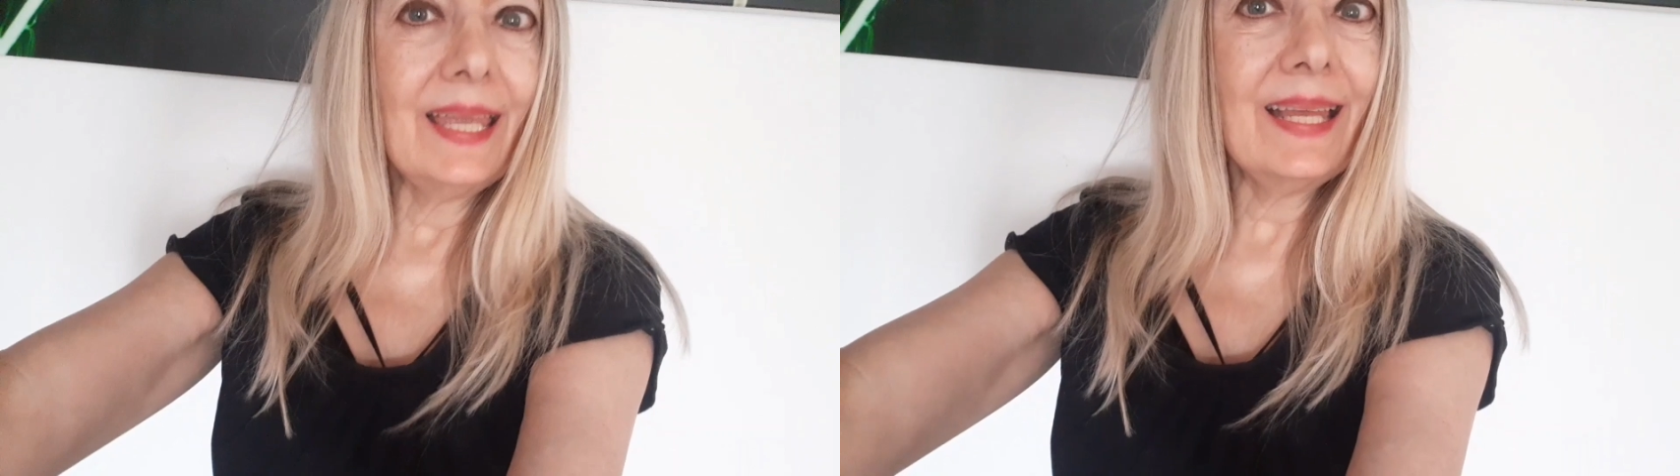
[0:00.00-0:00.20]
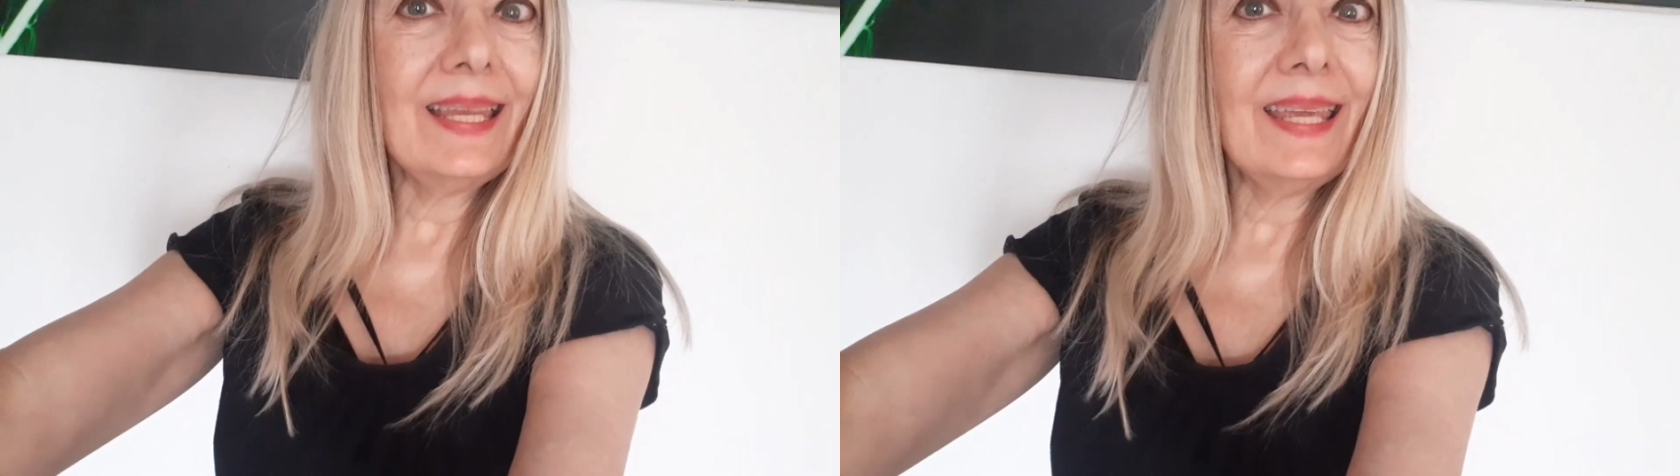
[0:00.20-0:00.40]

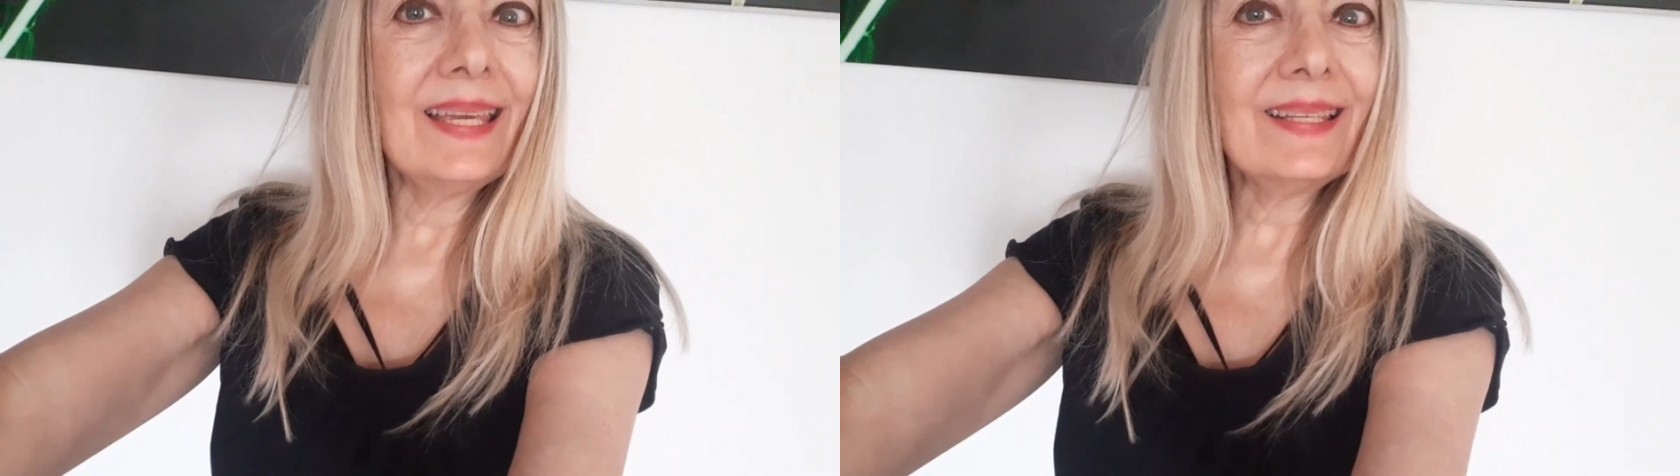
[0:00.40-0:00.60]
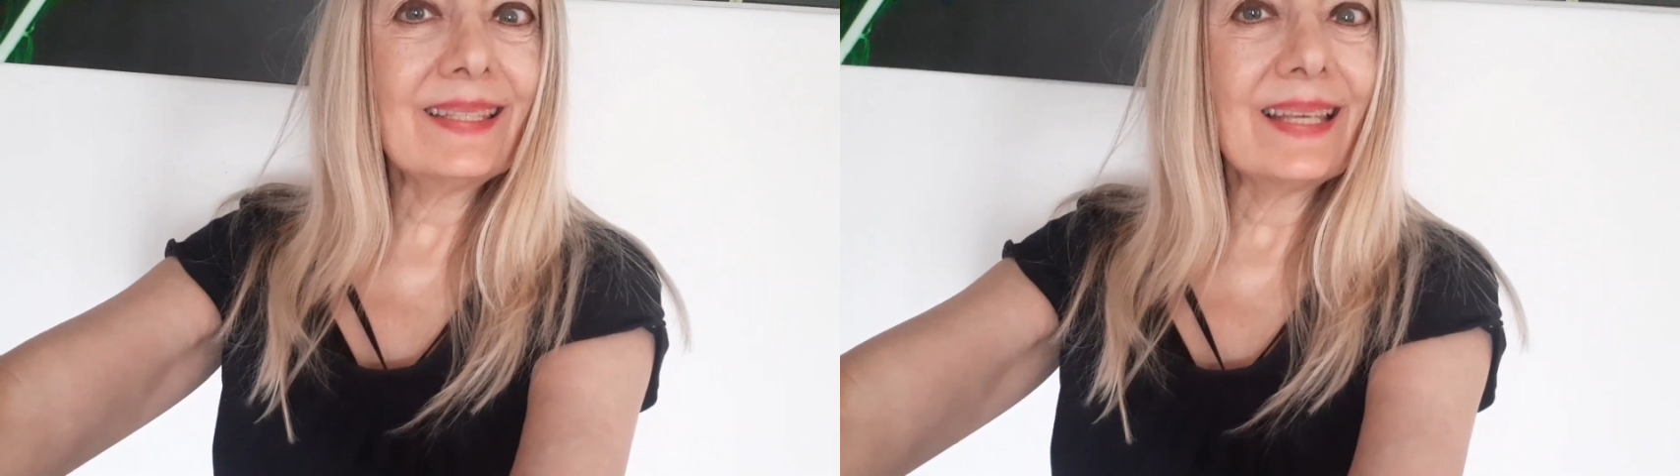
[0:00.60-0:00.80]
It
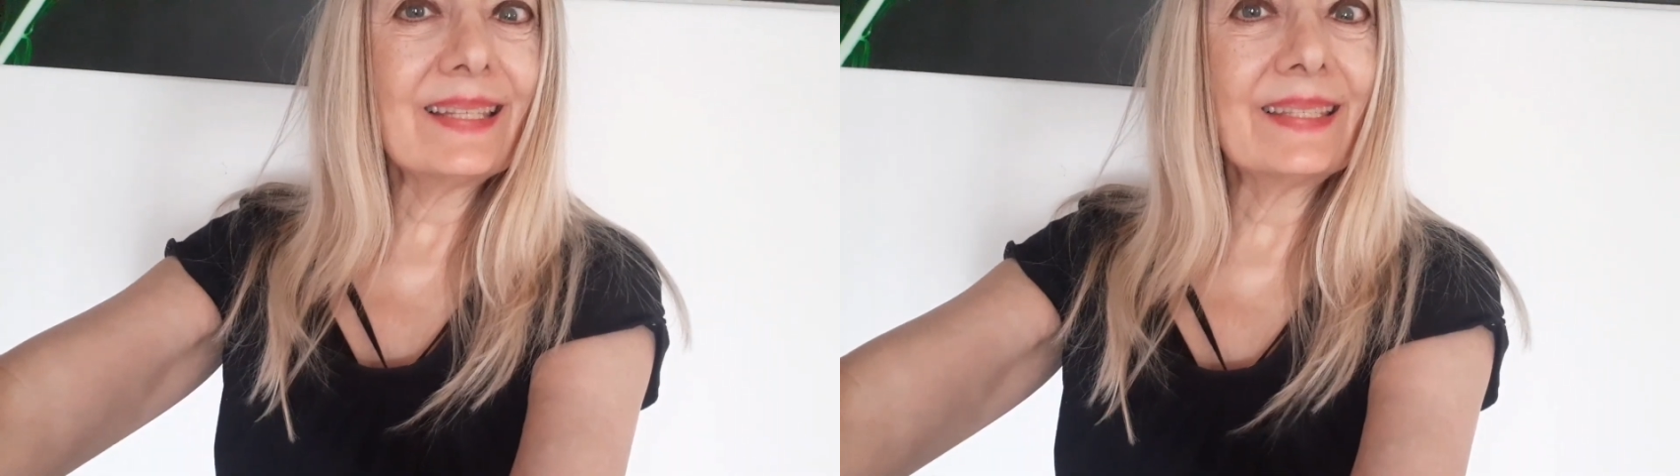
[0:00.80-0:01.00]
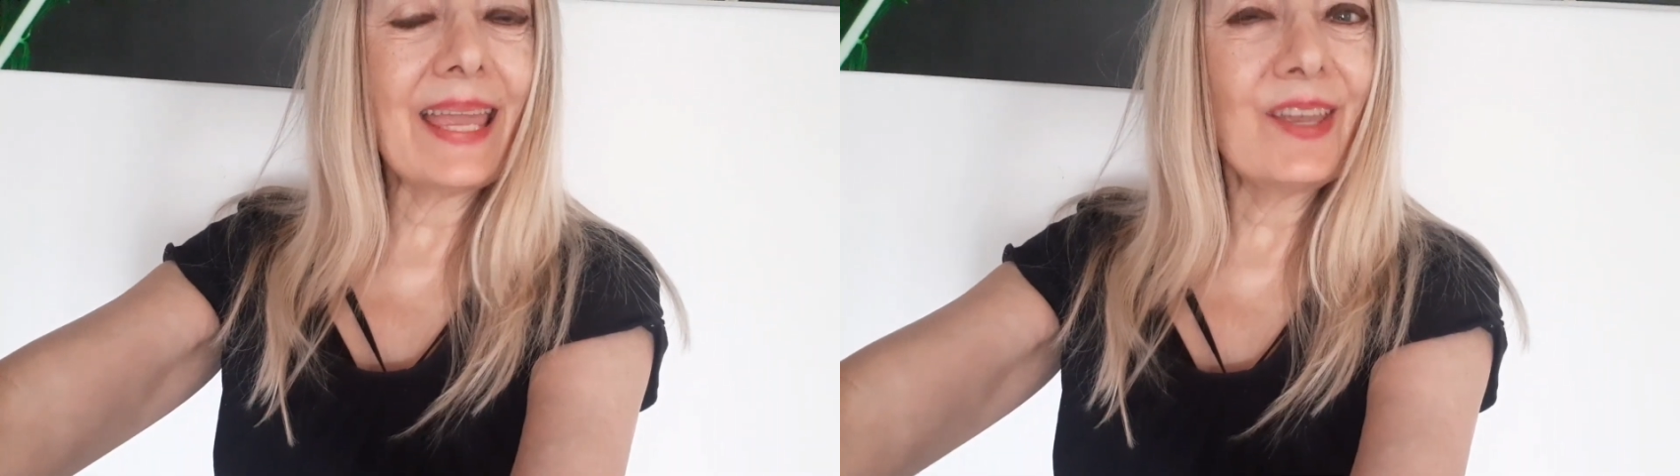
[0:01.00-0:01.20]
is
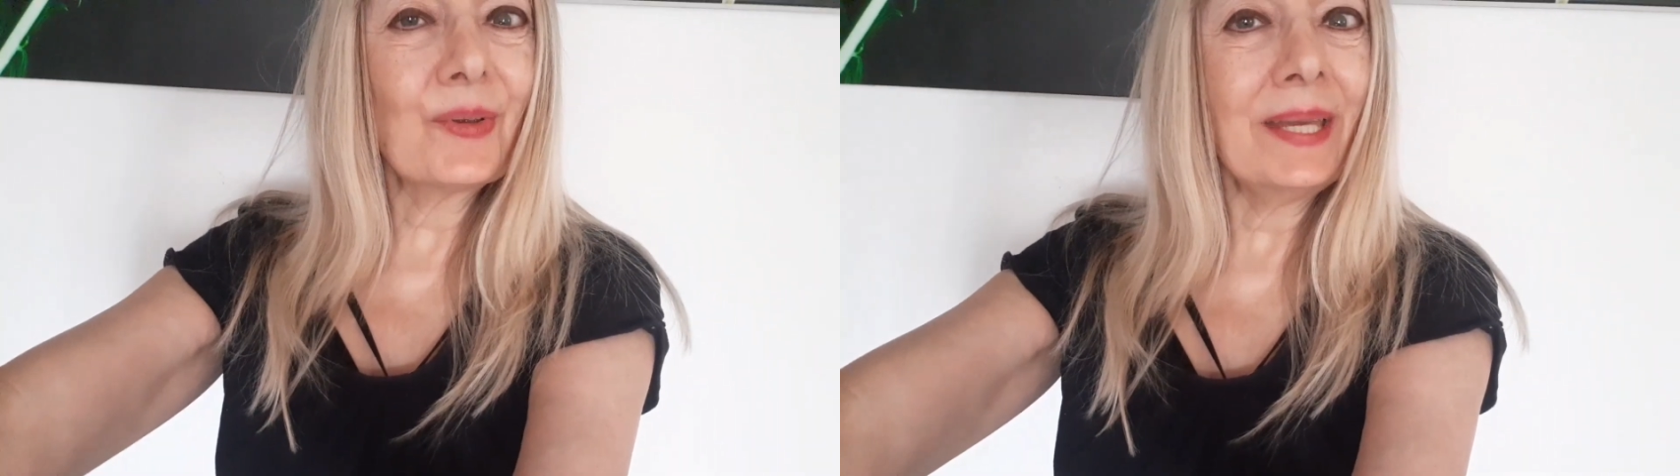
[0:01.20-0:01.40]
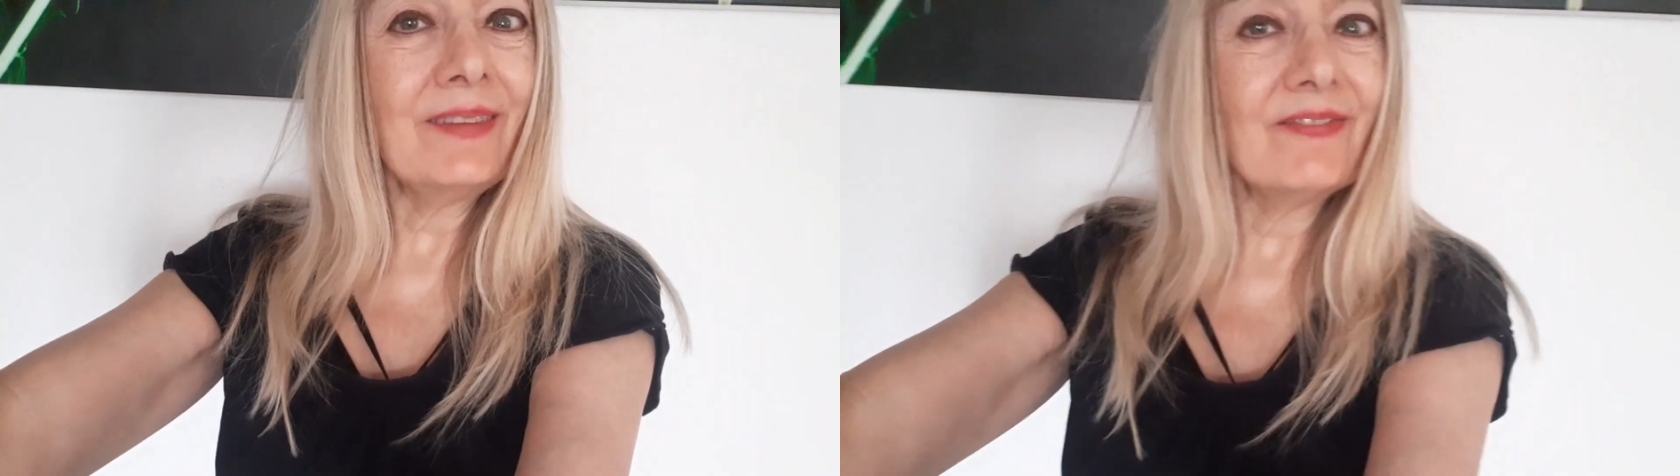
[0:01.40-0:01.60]
sacred